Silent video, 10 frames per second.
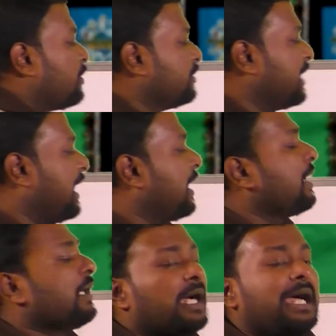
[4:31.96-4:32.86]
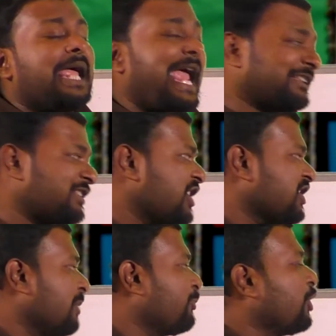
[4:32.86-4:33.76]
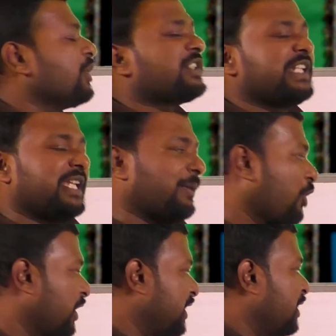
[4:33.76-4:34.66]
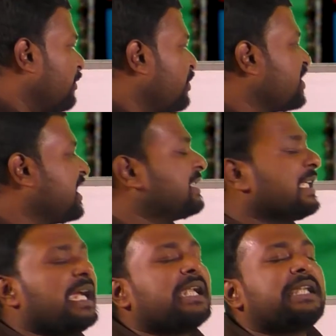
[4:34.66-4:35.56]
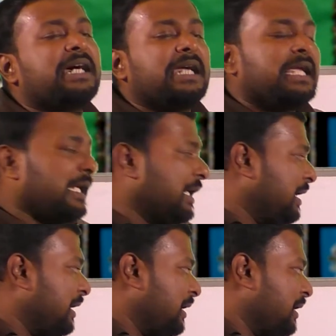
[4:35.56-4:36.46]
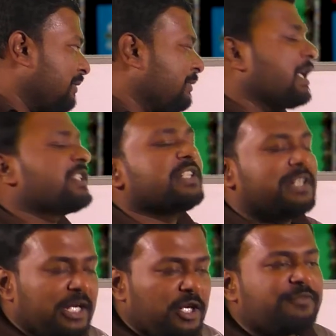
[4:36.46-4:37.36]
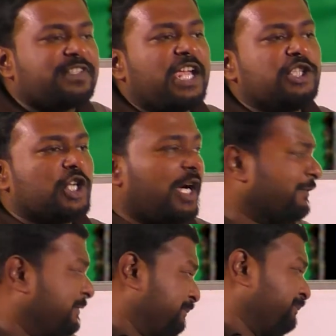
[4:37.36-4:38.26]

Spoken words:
to the acceleration produced in the body, which is the rate of change of